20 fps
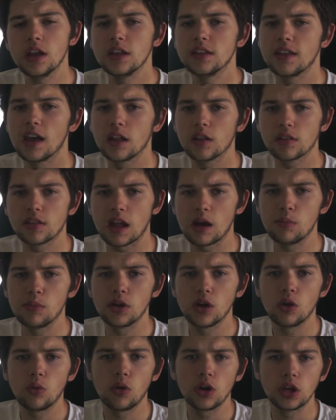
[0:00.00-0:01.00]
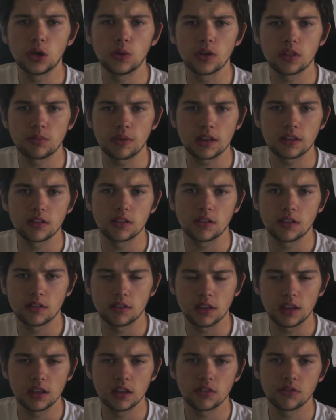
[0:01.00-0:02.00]
Tell us down below what you expected to
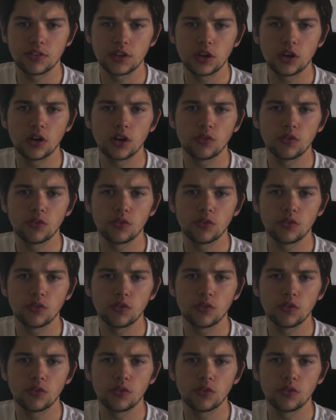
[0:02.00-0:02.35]
see in this video